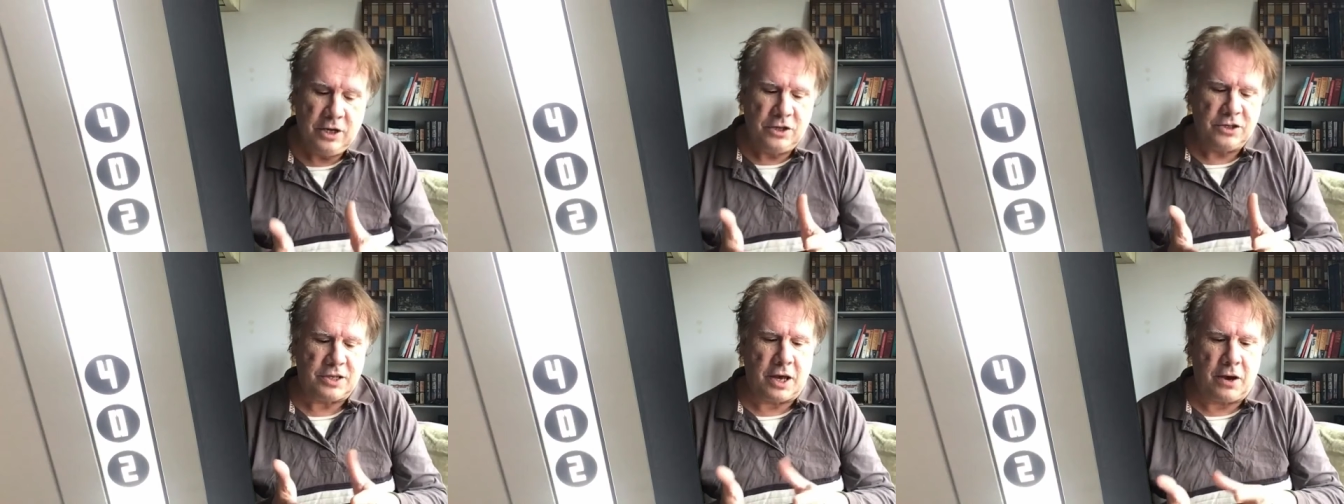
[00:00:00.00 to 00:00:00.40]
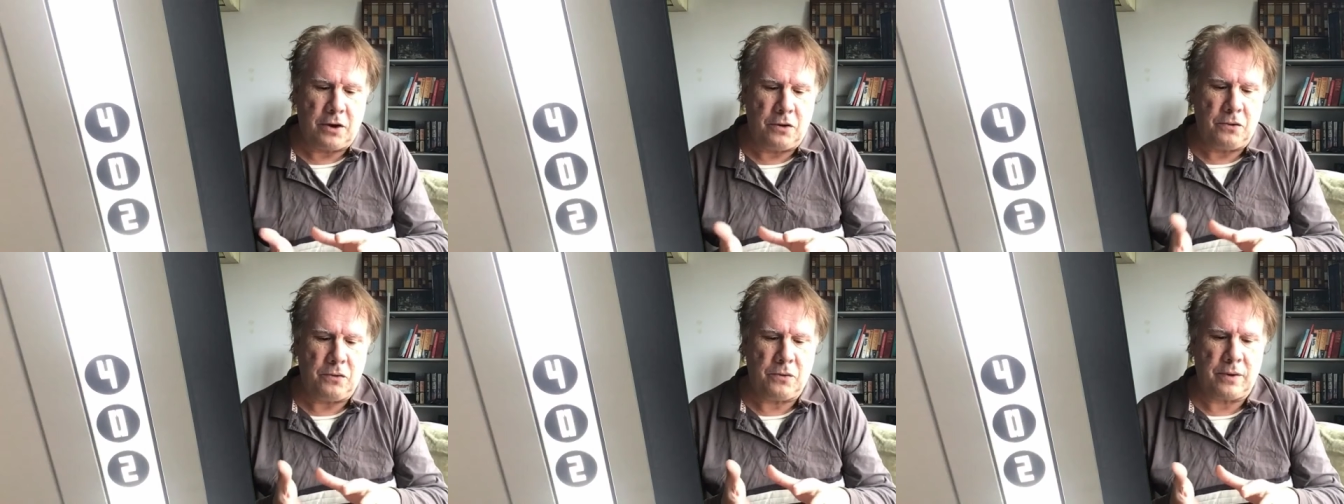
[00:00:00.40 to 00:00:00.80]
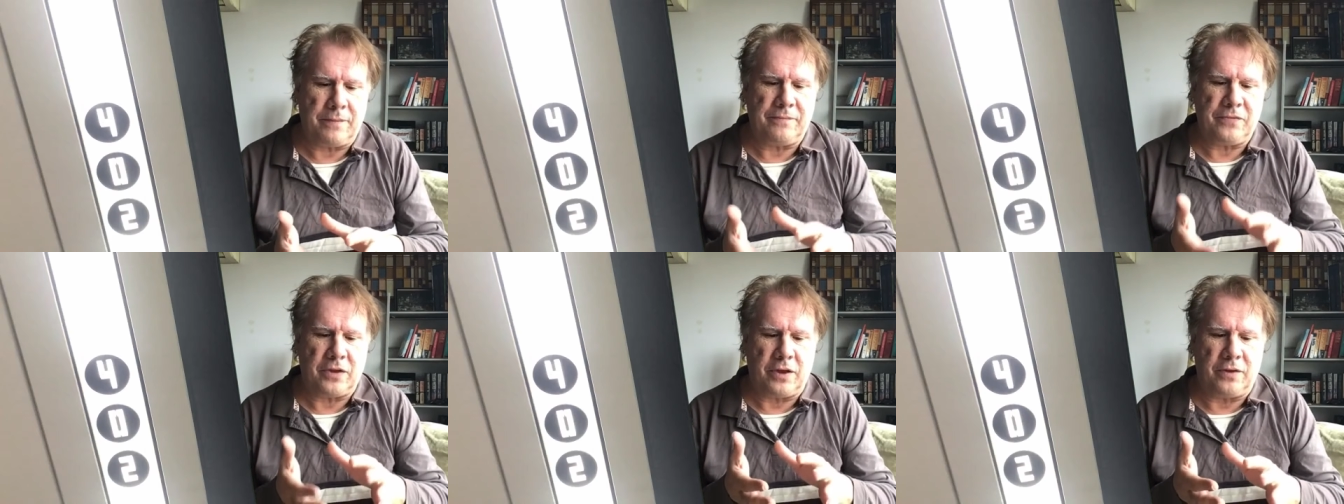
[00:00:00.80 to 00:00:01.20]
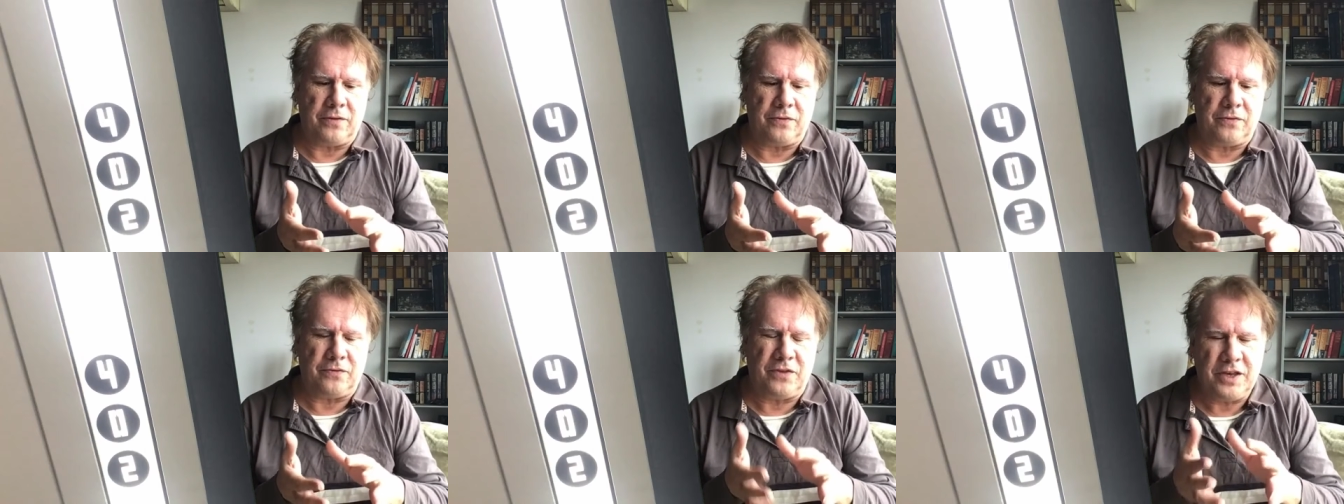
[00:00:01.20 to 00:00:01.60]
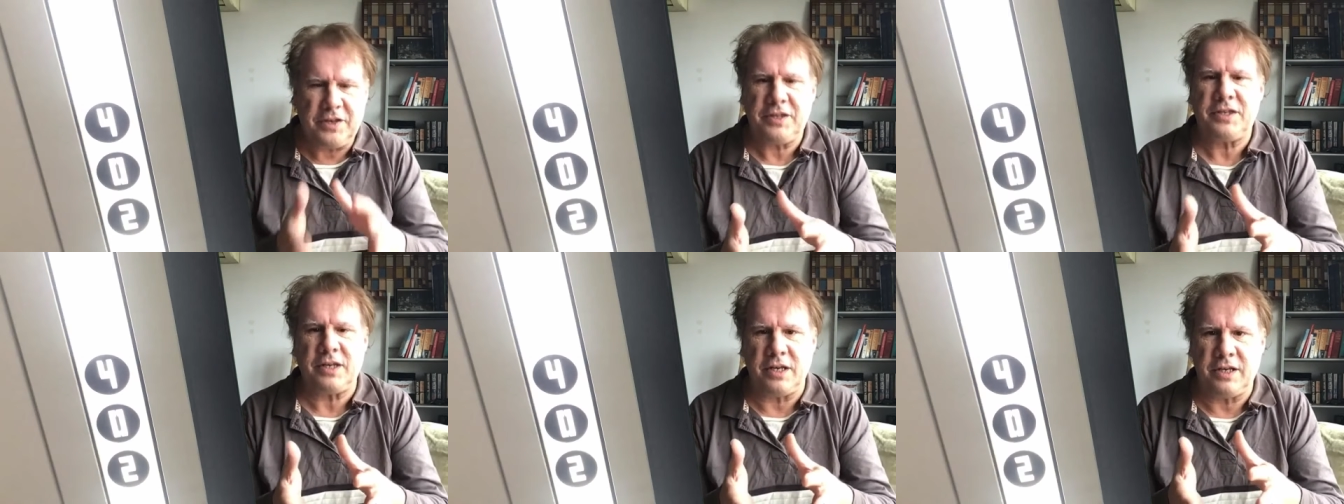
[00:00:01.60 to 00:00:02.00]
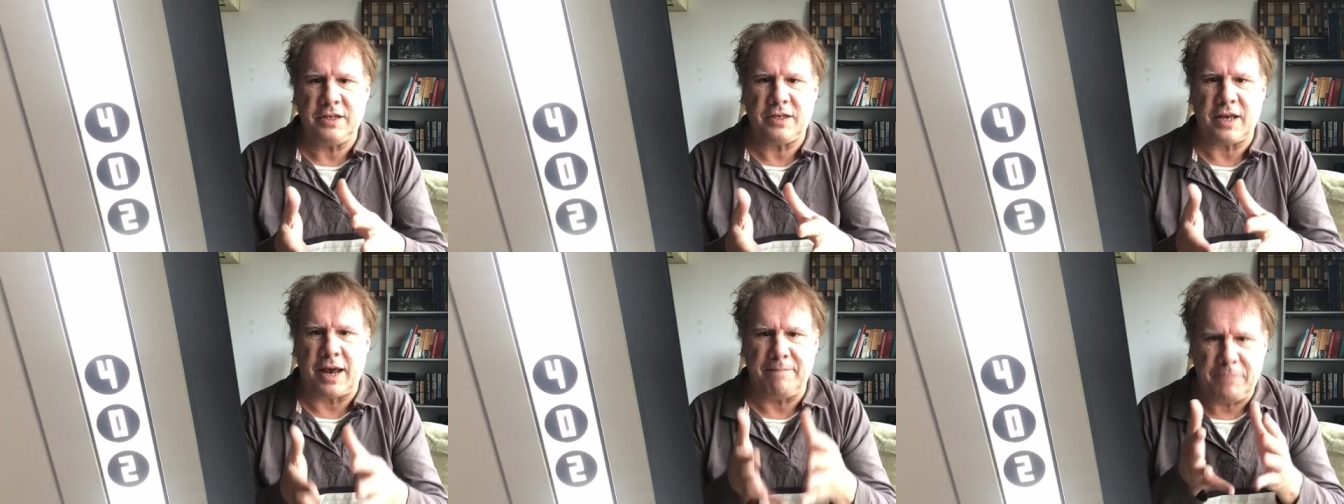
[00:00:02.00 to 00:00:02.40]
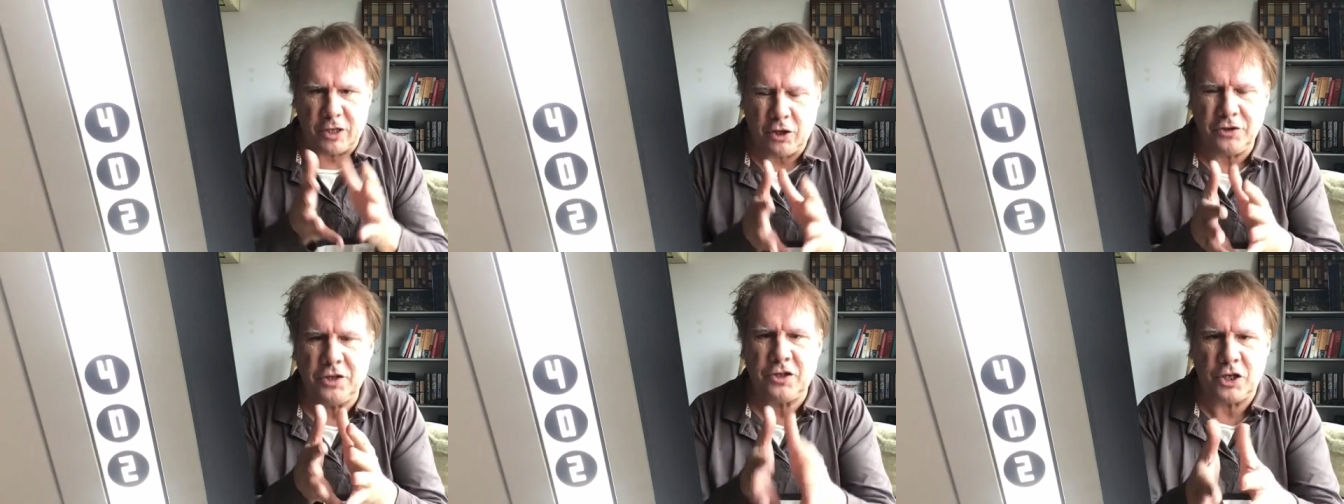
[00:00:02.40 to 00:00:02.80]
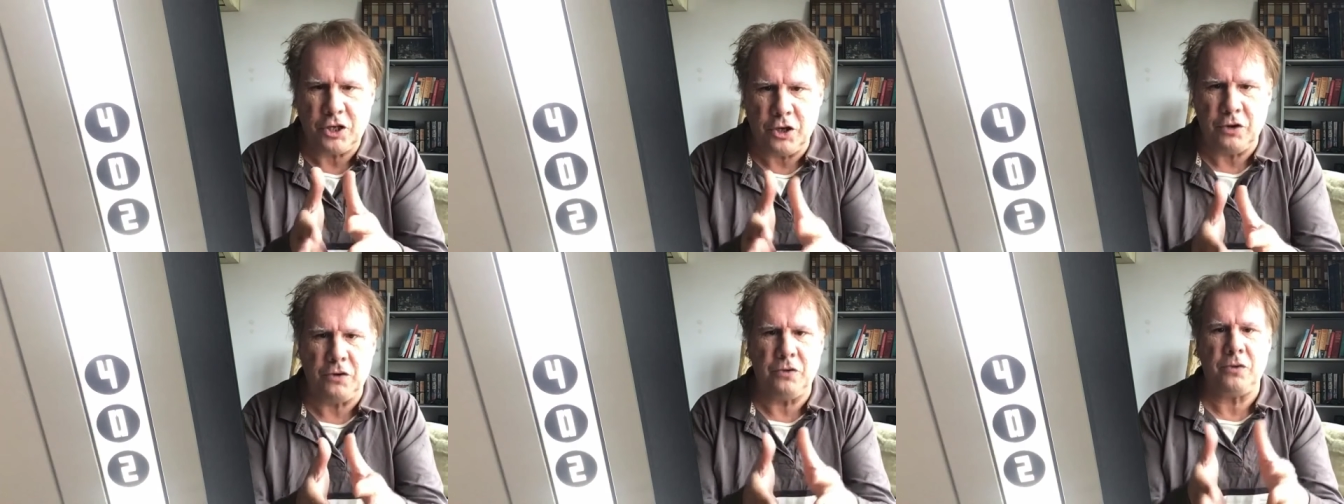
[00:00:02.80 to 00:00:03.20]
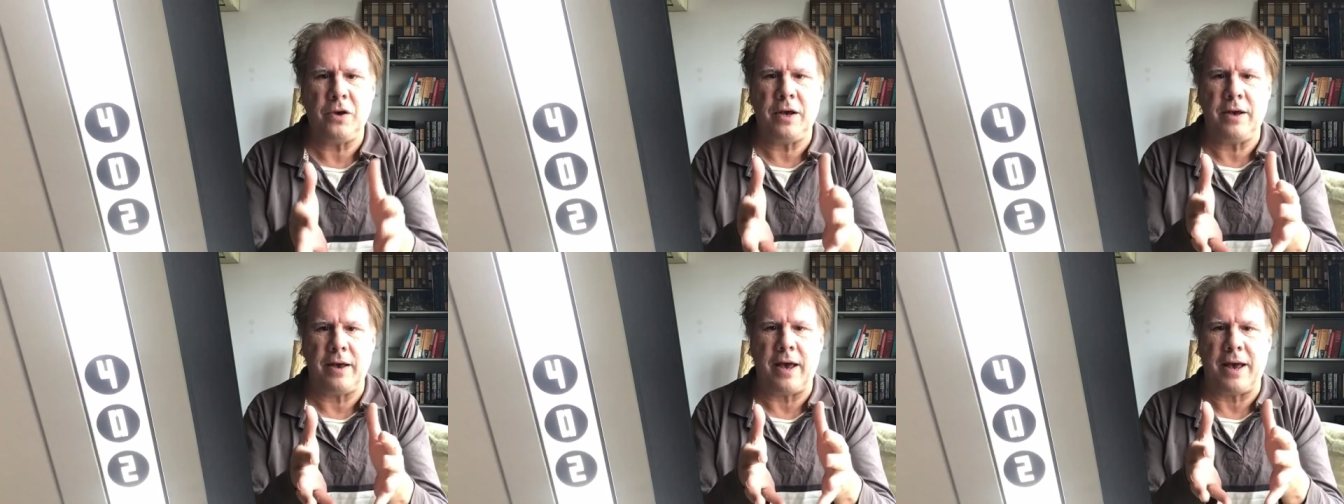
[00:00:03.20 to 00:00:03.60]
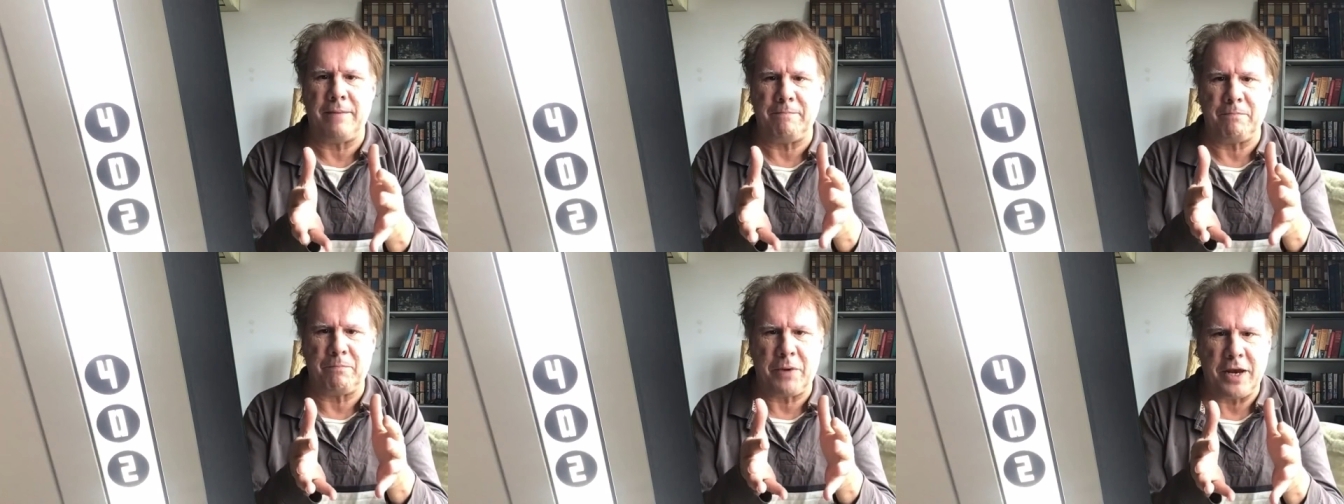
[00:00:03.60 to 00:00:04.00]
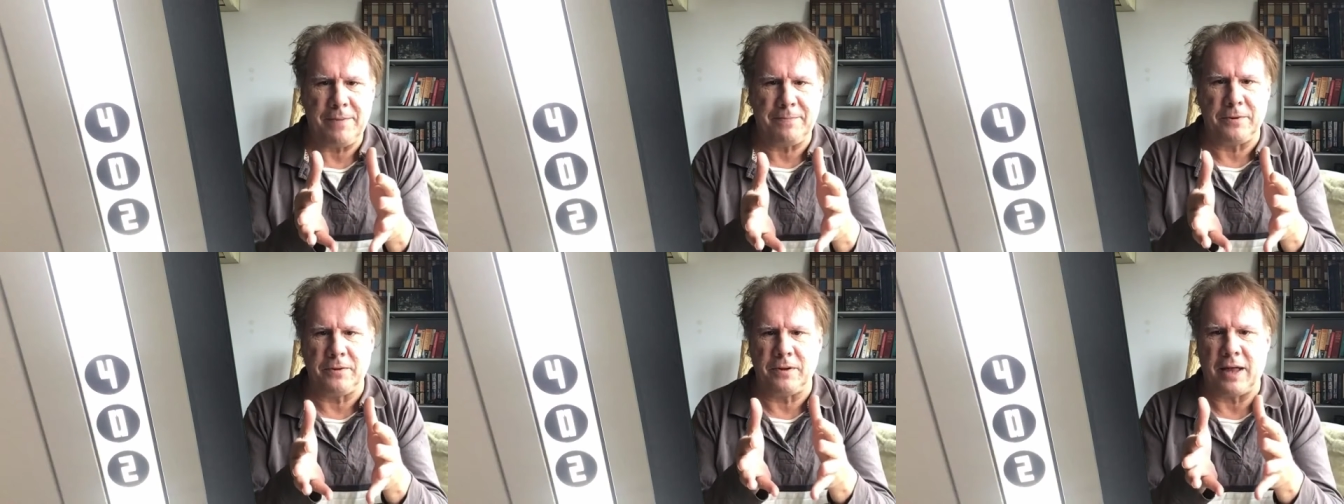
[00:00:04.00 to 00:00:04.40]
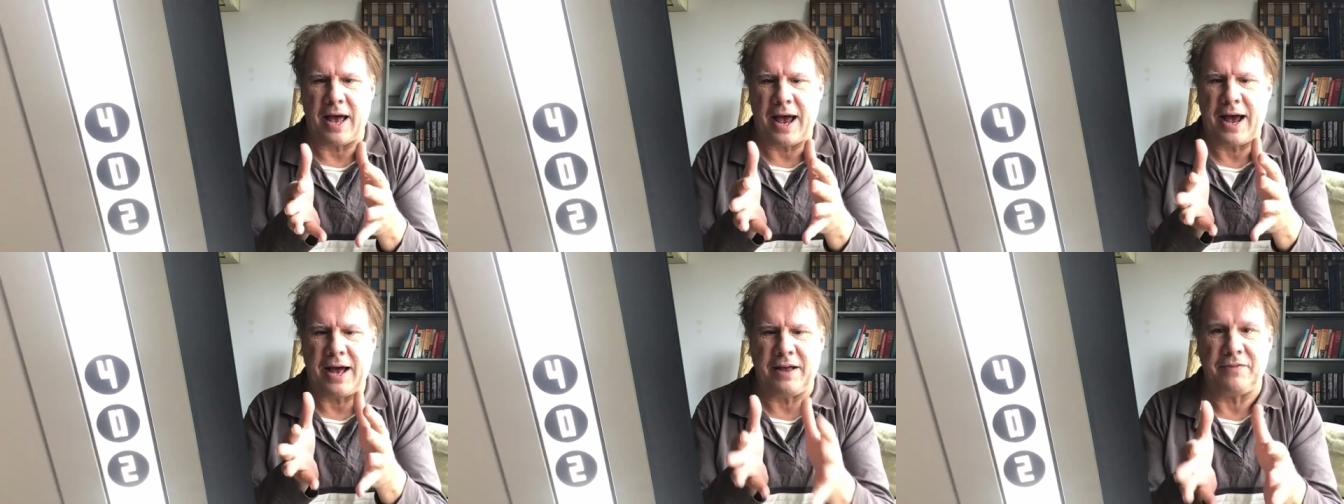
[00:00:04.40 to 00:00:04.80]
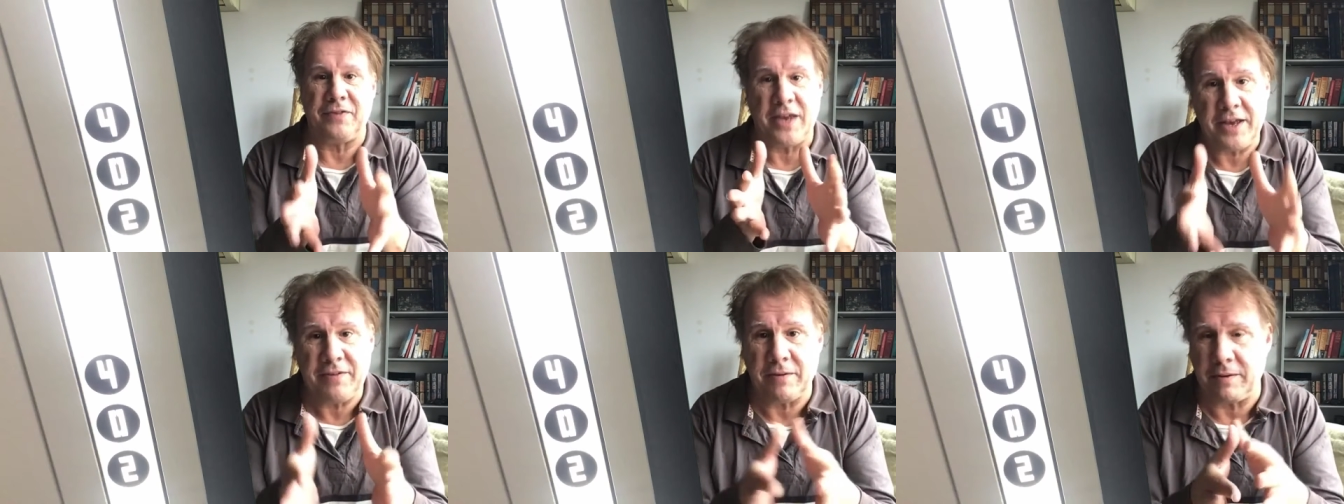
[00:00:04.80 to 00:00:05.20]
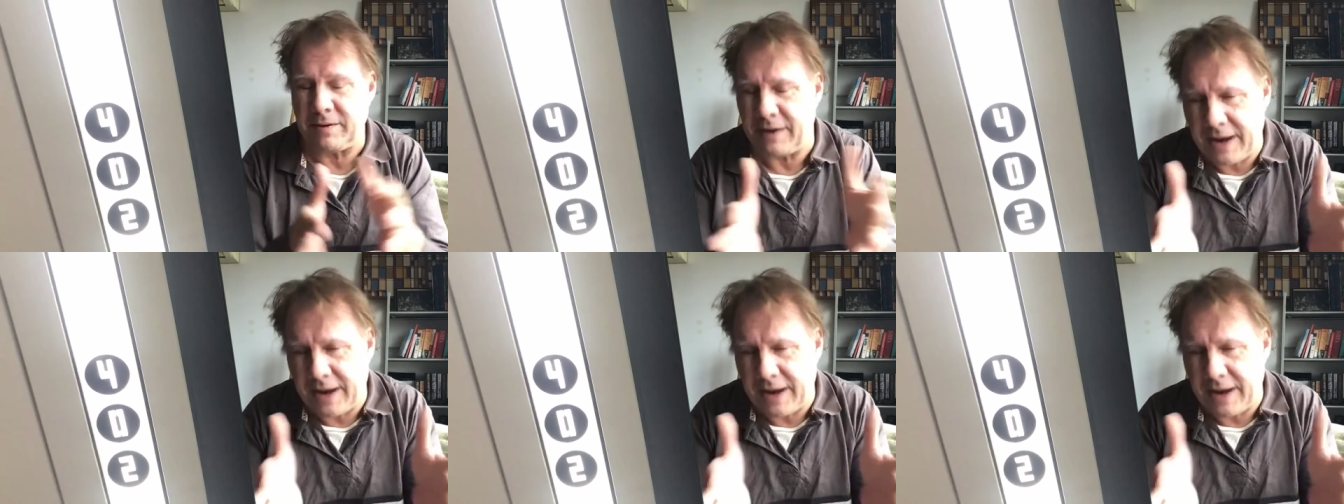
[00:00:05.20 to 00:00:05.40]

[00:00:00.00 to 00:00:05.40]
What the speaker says: So this is, and because it's you and people are there,